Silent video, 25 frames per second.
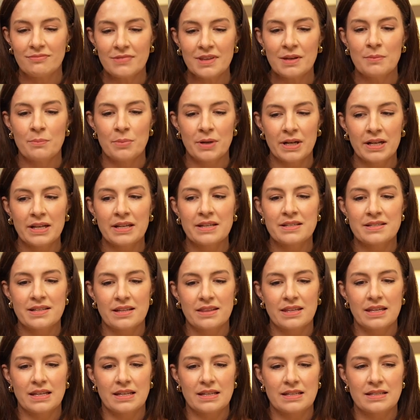But I
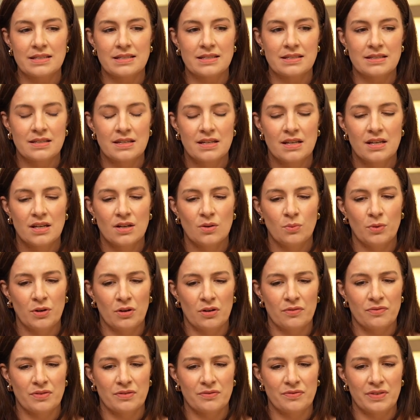think we
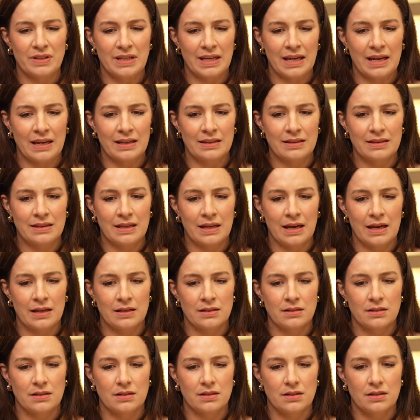often forget that
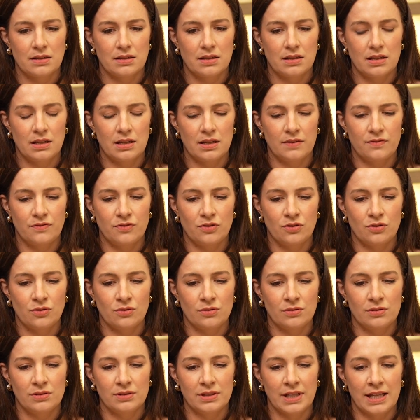if
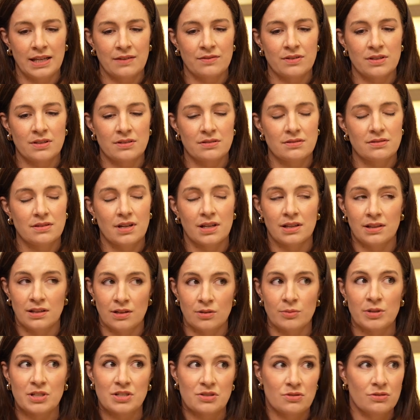you leave it a little
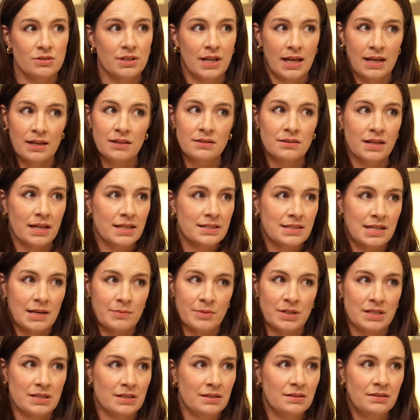bit too late, like
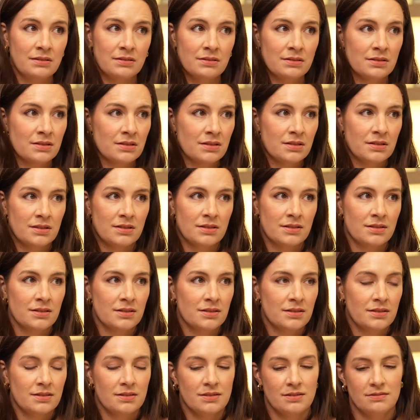Tammy did,
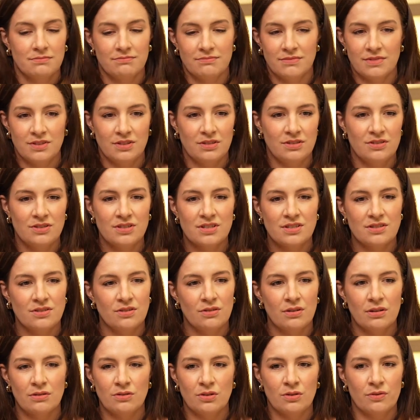
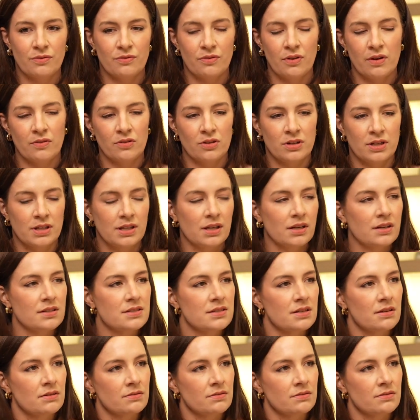you're forever going to kick yourself.